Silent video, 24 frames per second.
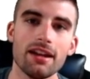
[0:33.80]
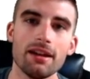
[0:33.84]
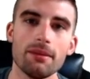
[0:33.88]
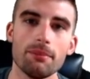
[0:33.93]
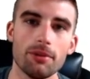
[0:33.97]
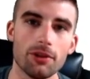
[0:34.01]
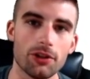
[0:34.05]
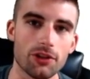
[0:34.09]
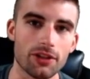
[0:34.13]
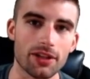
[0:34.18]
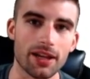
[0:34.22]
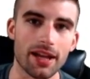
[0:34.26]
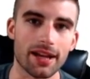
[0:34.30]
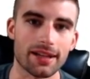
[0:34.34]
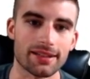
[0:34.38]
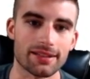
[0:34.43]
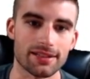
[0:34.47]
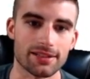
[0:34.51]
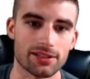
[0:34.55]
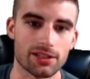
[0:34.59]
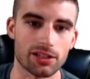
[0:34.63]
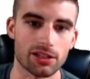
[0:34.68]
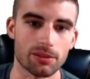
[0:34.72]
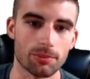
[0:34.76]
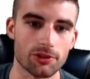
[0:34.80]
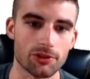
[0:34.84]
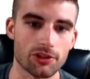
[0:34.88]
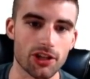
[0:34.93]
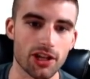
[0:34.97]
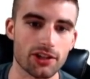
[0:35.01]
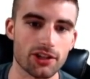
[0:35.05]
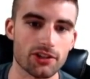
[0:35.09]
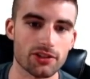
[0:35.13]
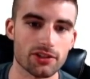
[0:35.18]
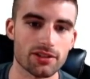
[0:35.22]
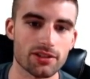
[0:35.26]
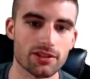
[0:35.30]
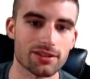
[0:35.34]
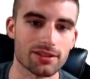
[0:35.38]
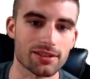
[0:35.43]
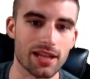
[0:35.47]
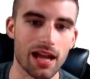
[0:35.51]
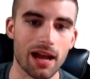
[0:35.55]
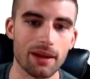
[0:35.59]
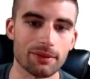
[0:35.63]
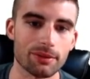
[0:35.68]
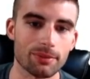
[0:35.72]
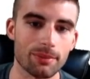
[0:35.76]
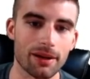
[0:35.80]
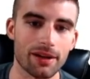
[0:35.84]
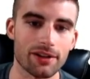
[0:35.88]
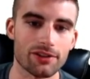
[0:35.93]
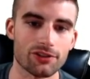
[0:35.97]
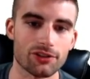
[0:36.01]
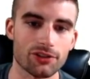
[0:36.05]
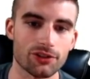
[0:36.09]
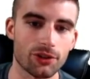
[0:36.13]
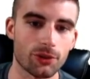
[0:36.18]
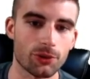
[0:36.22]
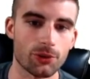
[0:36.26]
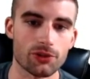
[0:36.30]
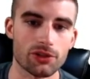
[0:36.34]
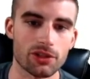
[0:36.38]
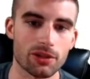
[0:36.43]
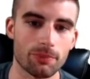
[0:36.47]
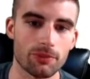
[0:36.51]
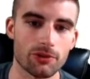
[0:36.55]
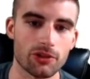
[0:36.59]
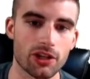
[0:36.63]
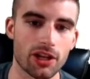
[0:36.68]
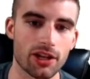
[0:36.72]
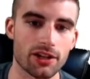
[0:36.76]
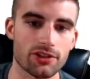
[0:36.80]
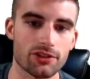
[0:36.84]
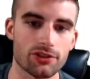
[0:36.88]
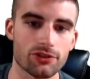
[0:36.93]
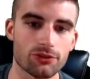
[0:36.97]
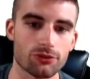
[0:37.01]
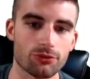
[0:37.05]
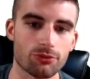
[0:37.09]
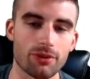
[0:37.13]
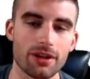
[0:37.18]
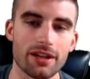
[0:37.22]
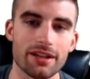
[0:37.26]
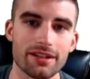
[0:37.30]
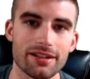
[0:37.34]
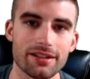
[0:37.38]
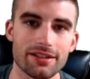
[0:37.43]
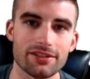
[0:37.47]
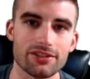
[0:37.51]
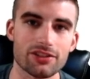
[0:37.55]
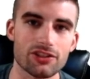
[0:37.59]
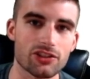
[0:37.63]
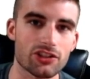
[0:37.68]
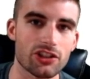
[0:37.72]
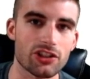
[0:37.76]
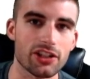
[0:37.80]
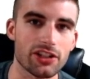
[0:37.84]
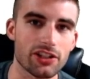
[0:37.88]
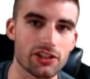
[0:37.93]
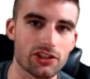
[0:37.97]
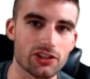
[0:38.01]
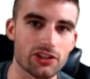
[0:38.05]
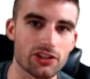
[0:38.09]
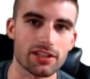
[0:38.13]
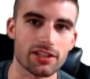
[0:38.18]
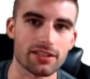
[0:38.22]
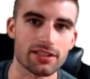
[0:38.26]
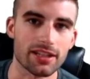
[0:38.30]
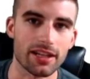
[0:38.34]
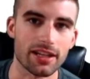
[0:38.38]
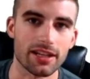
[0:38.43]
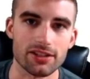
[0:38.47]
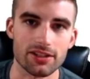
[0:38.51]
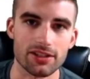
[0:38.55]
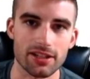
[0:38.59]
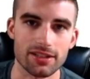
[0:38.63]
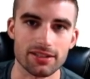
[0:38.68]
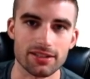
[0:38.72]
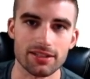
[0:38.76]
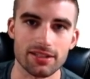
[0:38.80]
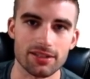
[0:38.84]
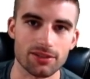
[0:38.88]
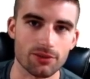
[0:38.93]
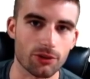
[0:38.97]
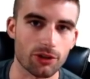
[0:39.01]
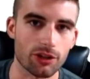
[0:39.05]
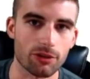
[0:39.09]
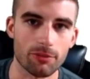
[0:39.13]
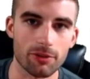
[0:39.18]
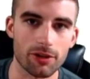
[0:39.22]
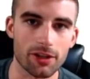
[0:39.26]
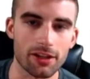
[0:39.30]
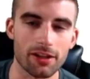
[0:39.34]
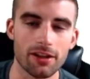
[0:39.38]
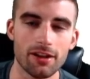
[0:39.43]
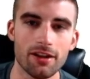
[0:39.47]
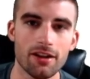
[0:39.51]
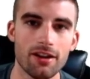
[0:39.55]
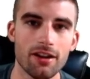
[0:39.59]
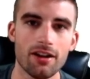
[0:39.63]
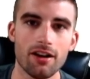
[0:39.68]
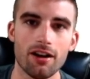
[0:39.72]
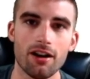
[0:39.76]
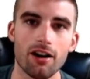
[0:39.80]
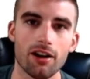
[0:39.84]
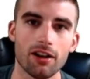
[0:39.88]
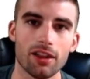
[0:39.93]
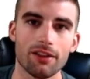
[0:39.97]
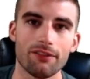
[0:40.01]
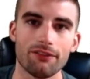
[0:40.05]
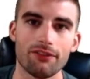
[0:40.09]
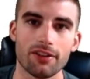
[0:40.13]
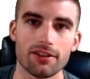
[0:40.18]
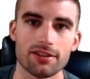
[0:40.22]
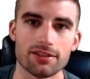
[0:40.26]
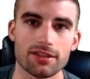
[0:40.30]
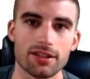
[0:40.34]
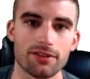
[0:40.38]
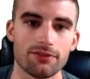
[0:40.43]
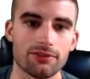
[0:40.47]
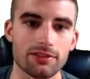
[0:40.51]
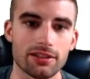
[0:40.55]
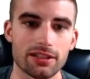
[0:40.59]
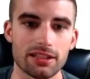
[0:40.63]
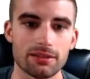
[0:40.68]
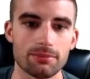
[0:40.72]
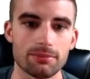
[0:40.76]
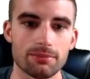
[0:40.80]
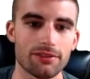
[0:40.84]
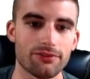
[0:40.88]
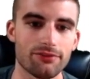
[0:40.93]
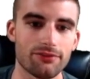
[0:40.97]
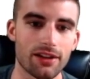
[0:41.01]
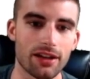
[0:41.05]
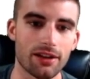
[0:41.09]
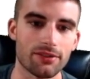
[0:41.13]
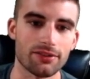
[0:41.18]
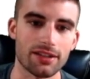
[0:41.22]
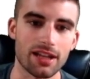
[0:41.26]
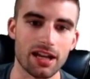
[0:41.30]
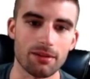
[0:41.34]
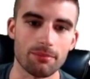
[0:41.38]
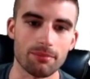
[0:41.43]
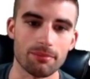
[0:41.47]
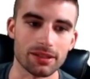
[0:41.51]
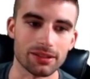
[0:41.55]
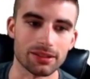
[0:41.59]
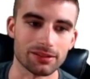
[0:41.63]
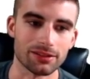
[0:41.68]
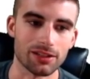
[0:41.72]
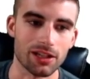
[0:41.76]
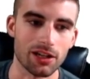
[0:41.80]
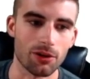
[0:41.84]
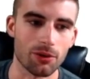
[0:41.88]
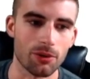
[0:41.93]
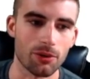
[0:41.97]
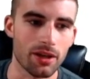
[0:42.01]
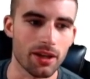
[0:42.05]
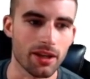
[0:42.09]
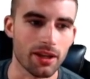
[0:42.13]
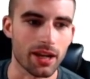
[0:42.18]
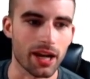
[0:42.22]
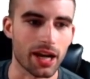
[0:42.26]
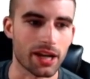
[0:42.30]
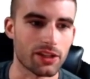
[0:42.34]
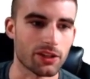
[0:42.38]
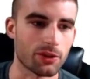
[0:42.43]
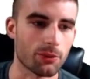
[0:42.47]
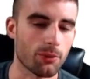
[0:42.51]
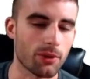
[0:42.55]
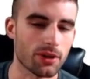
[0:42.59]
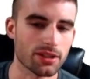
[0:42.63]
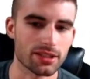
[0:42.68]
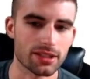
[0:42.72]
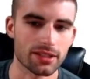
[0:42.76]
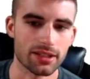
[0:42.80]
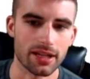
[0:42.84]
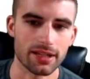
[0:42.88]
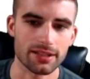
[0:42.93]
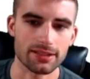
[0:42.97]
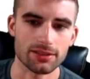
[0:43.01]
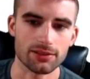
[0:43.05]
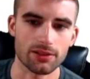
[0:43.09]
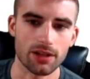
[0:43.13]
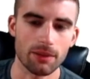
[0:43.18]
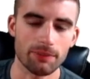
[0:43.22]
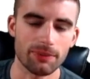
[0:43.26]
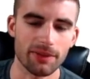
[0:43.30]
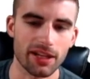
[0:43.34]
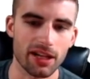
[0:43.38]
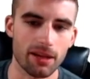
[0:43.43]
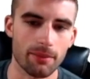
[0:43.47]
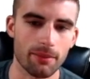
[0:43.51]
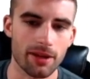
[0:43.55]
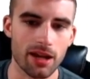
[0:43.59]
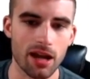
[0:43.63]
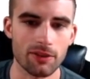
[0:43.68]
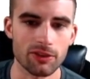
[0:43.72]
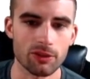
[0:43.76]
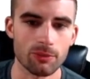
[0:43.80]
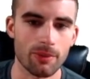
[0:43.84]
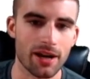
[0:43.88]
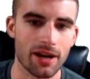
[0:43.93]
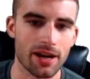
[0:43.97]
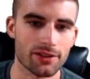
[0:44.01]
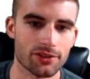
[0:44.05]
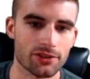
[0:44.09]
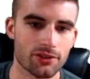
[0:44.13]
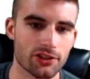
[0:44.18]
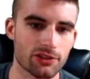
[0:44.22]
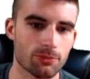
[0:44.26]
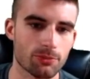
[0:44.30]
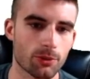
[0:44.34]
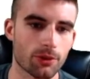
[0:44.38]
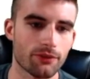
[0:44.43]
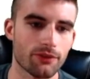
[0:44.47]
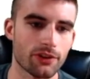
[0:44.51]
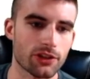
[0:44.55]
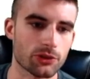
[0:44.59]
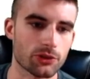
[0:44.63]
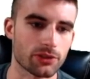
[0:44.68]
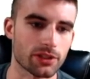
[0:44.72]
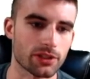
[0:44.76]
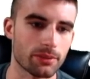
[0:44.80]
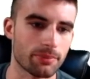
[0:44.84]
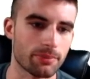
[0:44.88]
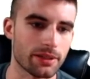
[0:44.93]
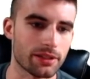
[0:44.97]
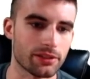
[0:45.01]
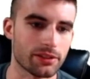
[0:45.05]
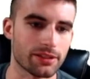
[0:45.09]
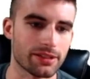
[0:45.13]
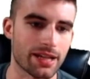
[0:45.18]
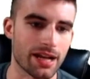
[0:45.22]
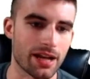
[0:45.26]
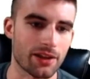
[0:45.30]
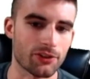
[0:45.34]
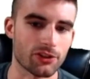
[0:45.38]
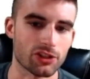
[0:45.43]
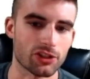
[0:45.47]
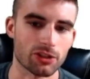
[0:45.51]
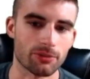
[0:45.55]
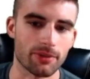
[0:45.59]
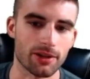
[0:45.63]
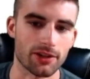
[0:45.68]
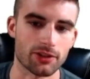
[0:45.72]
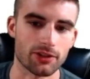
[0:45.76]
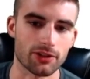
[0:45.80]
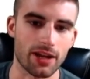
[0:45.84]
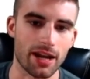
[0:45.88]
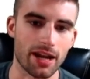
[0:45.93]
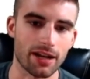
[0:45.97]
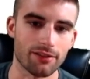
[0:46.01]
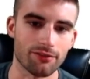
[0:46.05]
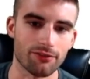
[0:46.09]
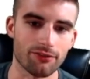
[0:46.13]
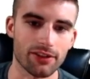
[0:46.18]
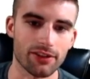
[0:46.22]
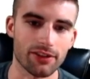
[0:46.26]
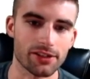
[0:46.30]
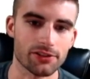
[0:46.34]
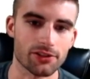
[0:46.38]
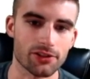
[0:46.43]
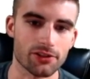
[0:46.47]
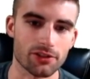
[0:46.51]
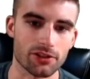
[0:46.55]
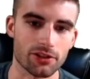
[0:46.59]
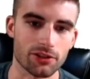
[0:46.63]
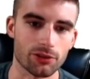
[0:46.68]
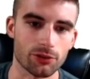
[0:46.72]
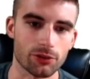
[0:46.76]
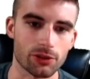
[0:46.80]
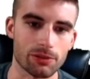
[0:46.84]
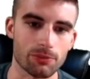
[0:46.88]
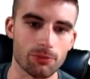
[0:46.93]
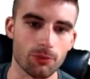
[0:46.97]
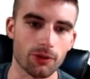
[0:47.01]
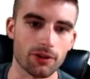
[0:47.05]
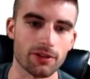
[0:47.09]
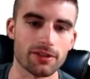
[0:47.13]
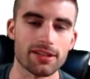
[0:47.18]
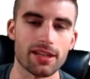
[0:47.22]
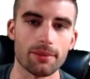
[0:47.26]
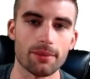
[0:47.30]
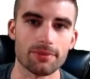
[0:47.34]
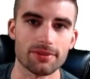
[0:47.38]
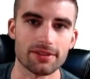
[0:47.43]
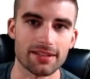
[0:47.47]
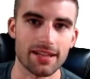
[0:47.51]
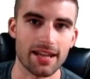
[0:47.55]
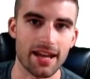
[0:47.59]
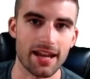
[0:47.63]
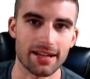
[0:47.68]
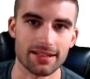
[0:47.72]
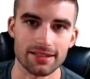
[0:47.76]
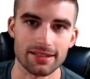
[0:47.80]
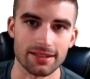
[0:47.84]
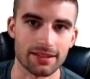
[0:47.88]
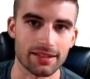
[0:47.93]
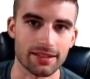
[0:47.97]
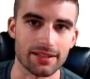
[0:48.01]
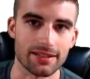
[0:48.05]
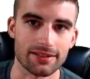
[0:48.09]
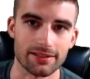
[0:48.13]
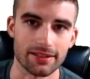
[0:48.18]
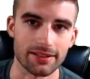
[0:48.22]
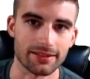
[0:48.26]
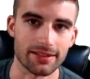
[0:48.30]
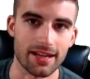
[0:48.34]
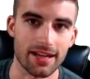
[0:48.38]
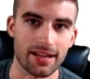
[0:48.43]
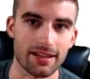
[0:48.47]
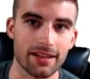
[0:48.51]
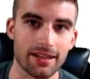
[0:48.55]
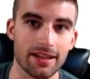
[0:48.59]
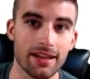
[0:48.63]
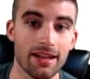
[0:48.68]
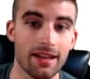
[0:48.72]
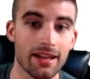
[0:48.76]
But you can get access to the projections, the optimizer, ownership projections, rankings, cheat sheets, data sheets, Discord community, all that fun stuff. Link can be found down below. And there was a nice little update on my optimizer. It's more visually appealing now. There's some extra added features, including more in-depth stacks and things like that.